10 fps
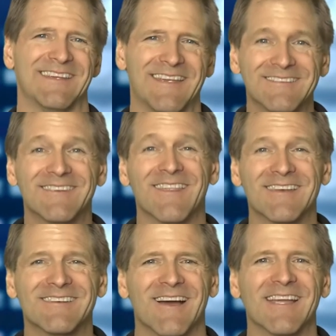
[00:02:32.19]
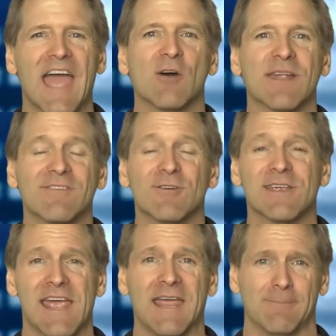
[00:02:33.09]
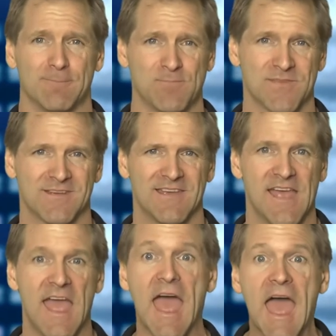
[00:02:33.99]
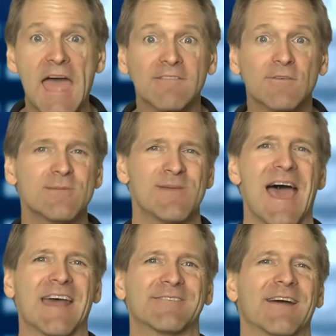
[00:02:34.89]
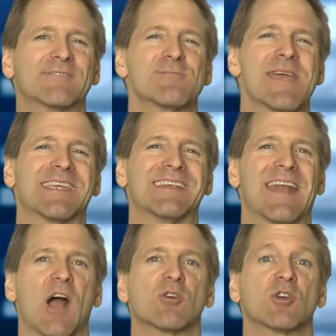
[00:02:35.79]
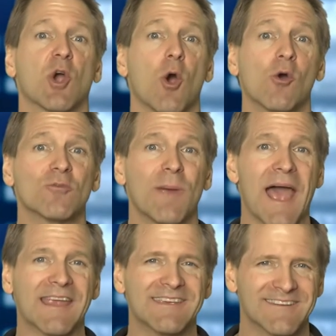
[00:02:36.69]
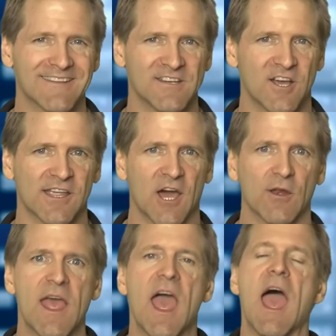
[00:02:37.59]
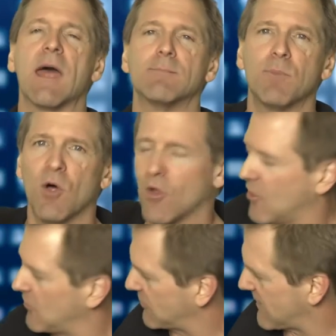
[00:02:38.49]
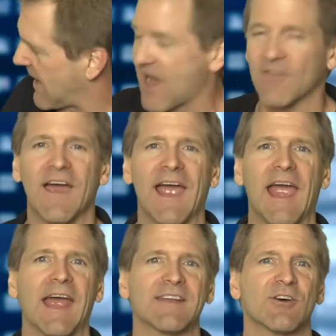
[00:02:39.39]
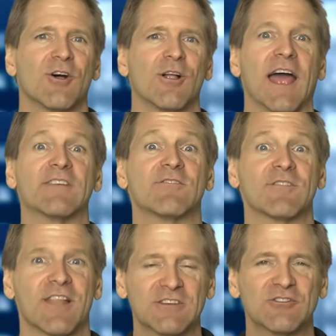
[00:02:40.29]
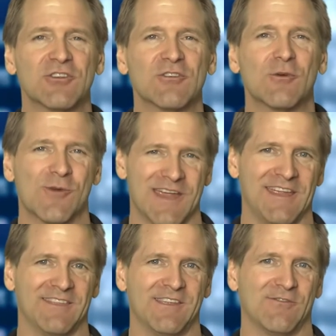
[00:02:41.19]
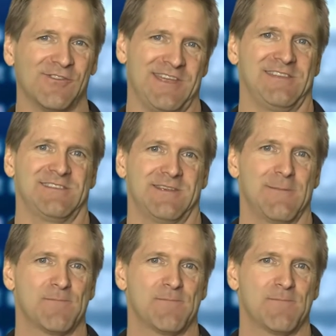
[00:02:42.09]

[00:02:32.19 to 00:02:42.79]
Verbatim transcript: into the dugout every game. Every batter, after making an out, goes back into the dugout and pulls down the handle and flushes away the event.